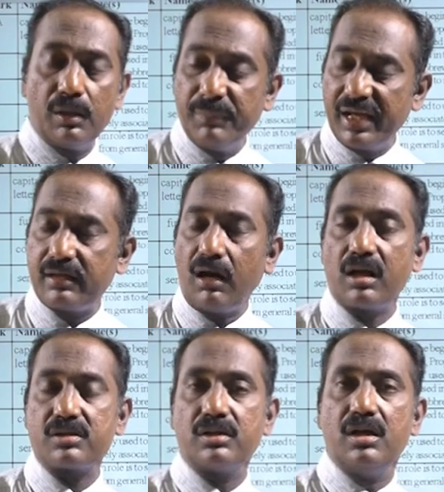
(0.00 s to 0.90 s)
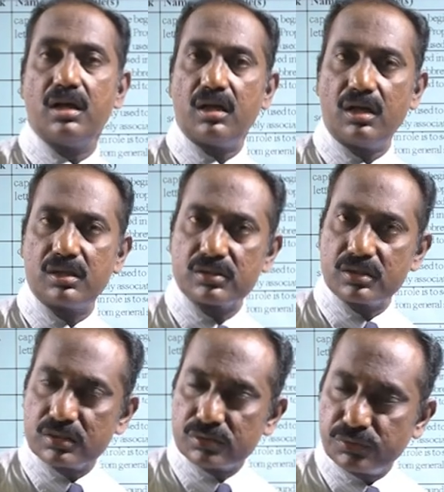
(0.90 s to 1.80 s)
make or
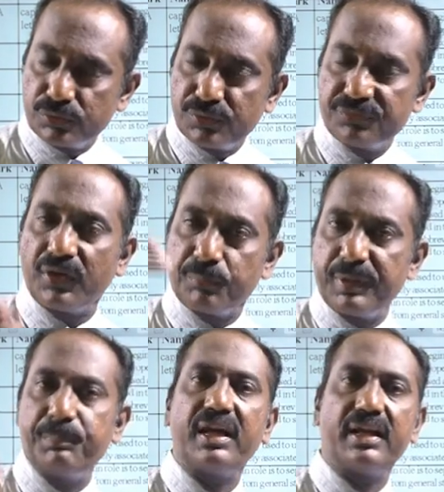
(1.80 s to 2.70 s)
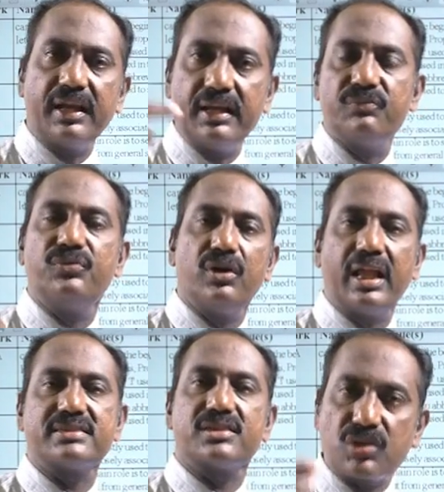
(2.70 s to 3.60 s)
if you prepare any word
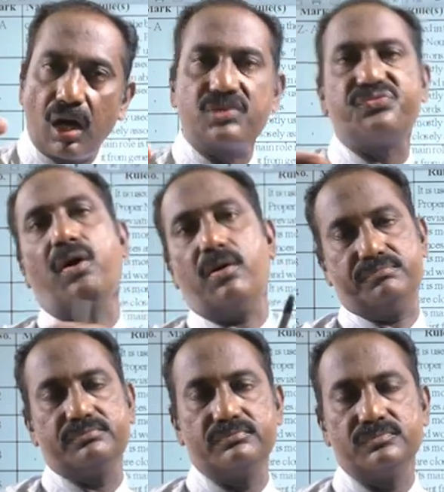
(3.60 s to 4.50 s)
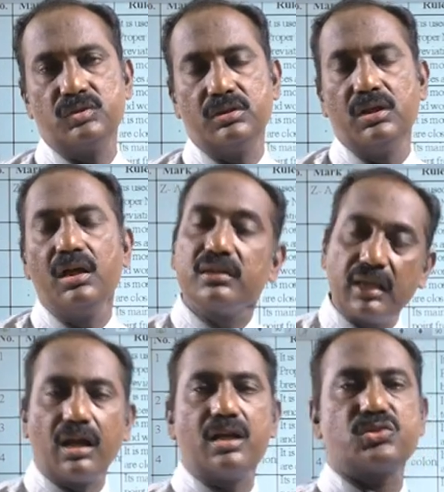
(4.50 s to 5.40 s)
as a short form,
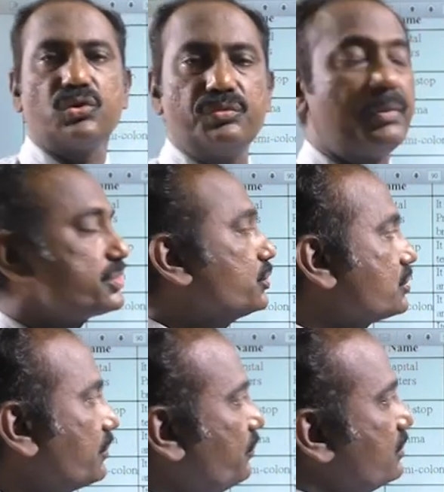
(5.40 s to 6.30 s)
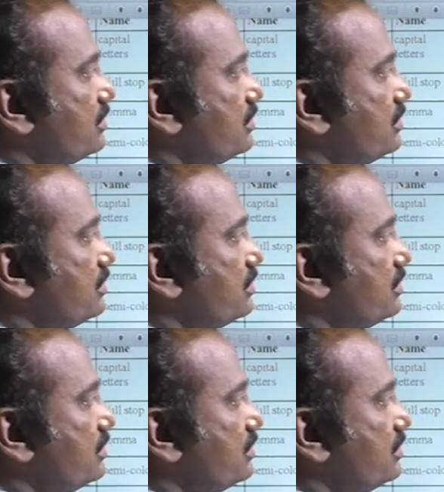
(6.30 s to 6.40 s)
then also you must use a full